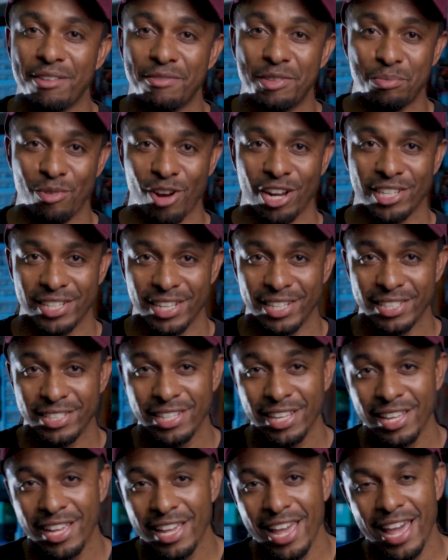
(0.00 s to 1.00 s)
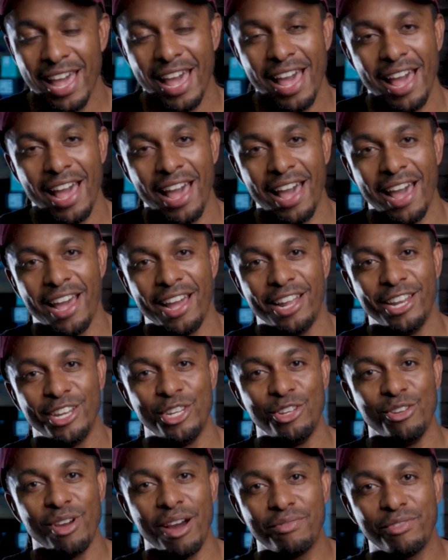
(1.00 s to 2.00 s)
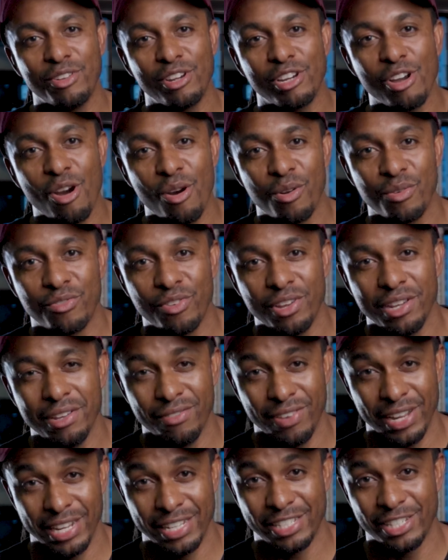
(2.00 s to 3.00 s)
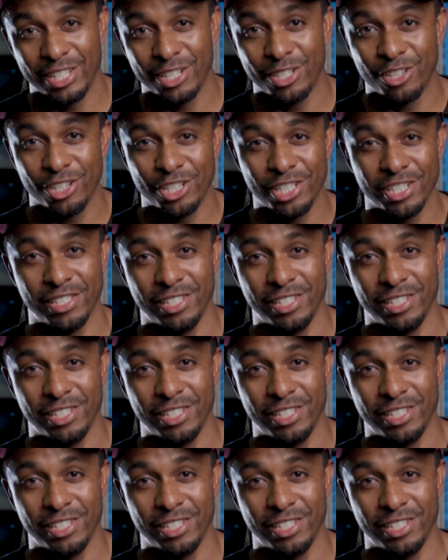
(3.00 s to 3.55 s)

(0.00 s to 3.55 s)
of the process, and you have to account for events such as